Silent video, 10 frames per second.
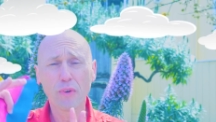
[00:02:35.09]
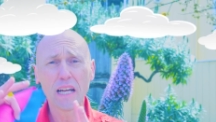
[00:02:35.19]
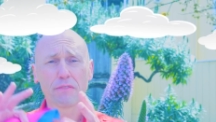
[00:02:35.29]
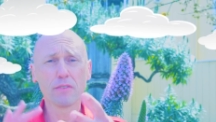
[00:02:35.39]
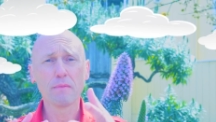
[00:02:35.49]

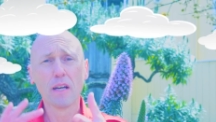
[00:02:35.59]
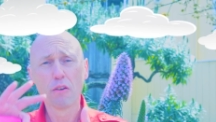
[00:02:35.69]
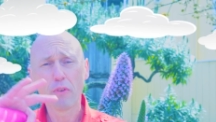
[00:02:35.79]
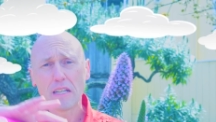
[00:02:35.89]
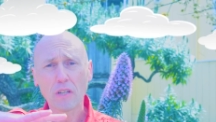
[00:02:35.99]
white from
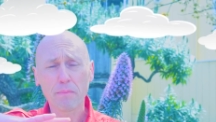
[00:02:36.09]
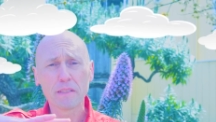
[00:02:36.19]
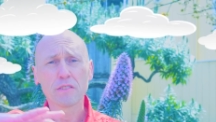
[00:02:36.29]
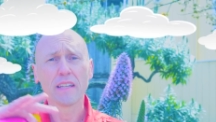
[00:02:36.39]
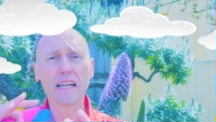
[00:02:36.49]
rain
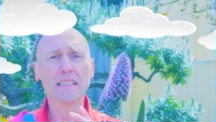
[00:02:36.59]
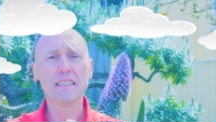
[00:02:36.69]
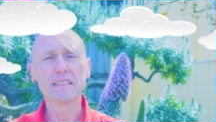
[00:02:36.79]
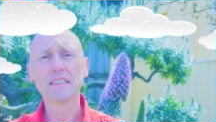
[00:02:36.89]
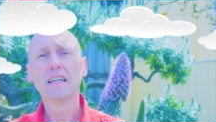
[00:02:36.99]
droplets, so that
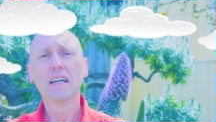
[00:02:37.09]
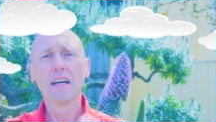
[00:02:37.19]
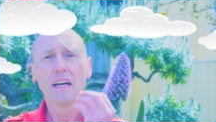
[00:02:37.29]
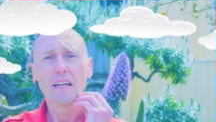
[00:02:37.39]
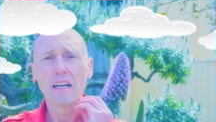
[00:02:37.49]
is
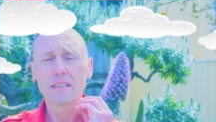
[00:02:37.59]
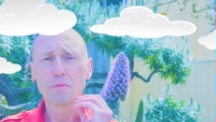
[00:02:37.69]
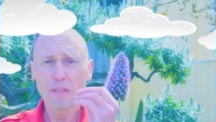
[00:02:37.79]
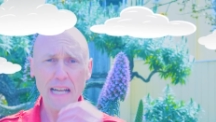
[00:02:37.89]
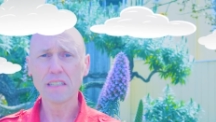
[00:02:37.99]
a
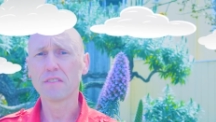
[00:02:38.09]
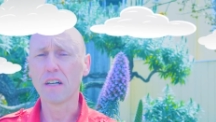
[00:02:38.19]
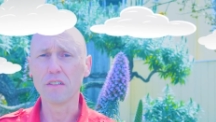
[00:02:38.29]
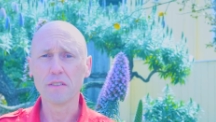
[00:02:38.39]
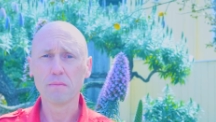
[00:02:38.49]
subtractive
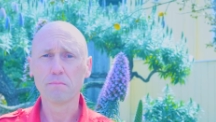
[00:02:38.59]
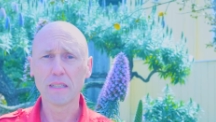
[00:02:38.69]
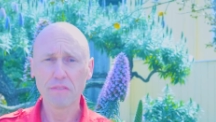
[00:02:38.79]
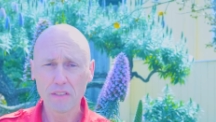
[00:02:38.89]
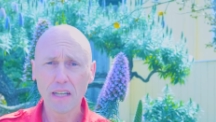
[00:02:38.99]
color,
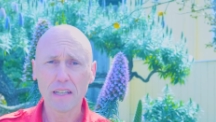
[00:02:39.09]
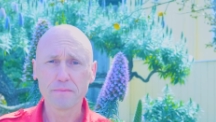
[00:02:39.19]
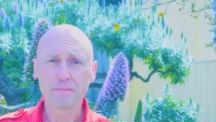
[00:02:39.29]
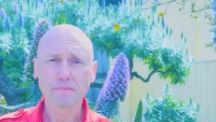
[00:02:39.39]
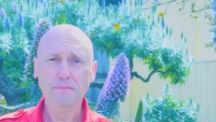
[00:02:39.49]
believe it or not.
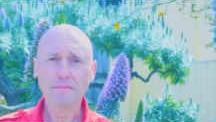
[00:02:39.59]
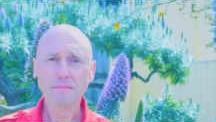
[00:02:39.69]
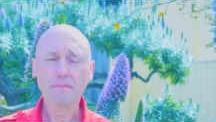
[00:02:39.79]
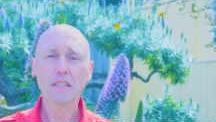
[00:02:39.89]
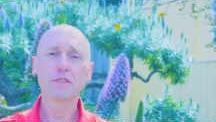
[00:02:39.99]

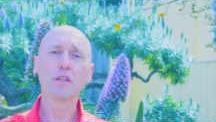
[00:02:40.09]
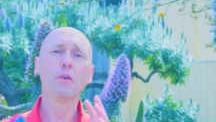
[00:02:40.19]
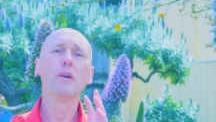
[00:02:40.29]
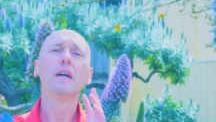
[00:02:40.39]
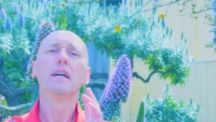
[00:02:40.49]

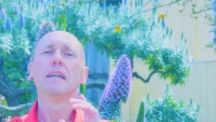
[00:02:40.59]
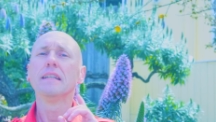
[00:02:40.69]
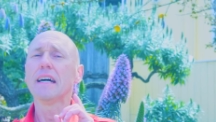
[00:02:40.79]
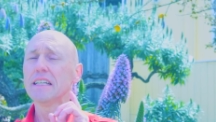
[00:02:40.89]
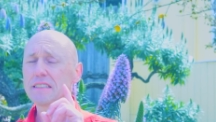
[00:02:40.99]
So,
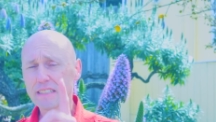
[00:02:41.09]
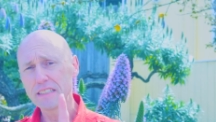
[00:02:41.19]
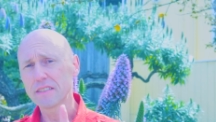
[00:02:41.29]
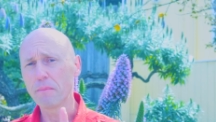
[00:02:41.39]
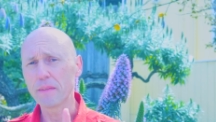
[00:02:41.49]
now
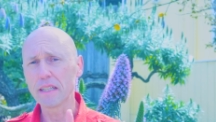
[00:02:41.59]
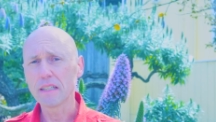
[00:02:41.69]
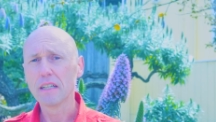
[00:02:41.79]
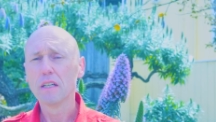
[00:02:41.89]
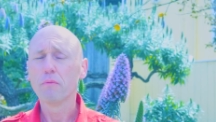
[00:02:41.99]
here's something.
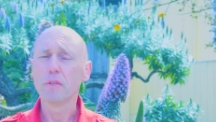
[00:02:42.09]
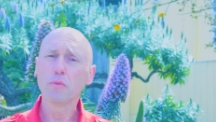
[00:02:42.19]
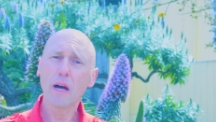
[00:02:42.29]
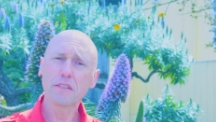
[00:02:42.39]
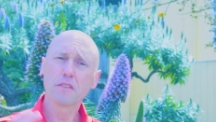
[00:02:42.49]
When you
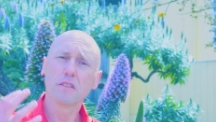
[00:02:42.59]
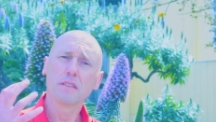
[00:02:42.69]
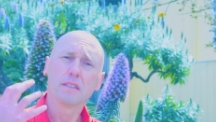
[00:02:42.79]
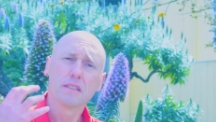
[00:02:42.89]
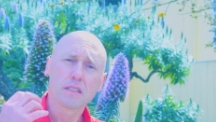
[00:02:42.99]
watch your
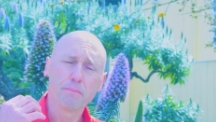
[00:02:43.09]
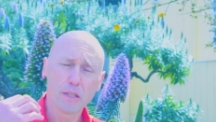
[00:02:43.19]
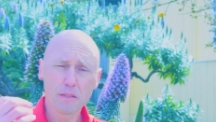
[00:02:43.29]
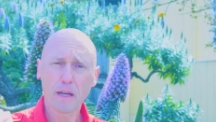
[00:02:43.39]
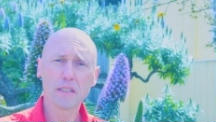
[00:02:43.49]

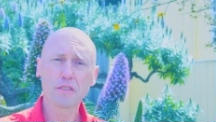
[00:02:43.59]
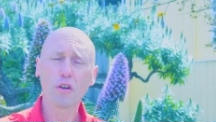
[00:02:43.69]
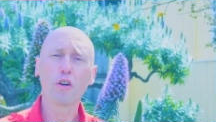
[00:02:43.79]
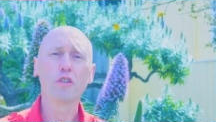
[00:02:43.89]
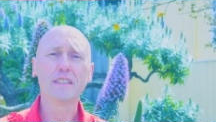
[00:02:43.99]
computer monitor
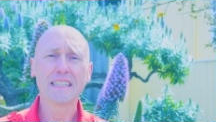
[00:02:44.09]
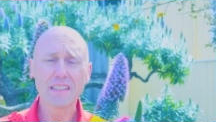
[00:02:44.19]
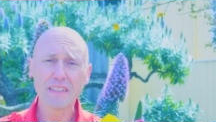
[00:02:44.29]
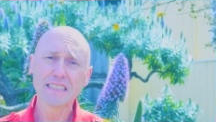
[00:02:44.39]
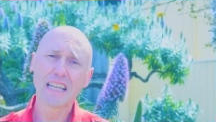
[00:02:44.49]
or your
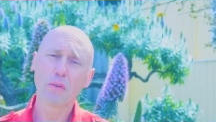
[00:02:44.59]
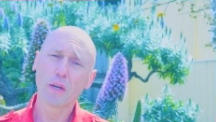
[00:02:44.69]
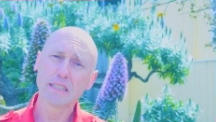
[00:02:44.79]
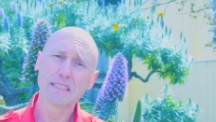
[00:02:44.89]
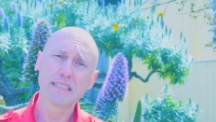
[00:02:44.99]
TV set,
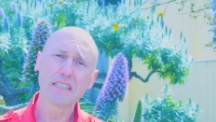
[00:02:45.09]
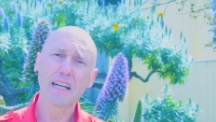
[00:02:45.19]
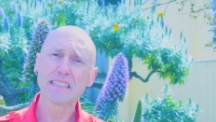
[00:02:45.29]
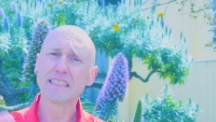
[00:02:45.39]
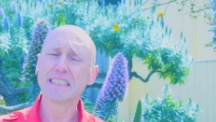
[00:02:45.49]
what do you see? You're
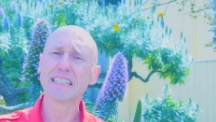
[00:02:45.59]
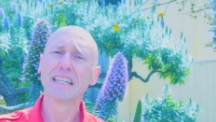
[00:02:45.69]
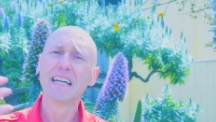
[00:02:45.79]
actually seeing